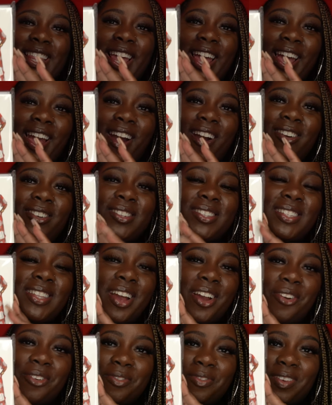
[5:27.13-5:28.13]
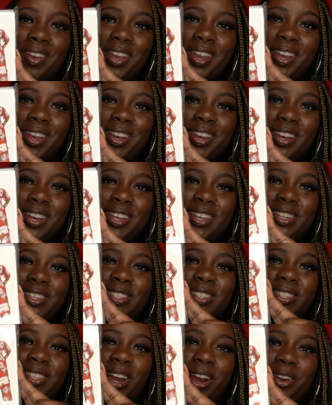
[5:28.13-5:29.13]
They are serving.
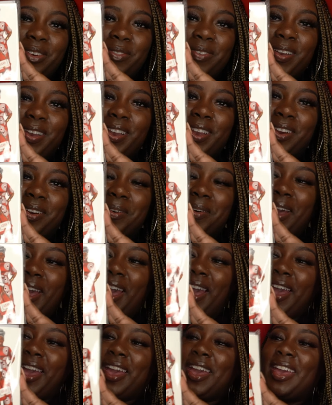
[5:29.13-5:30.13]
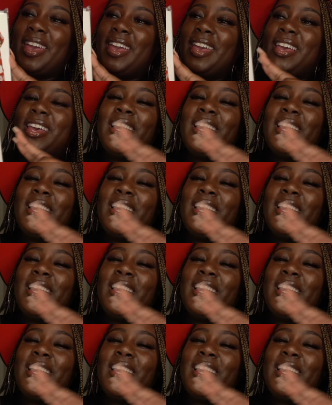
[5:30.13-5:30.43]
Serving, okay?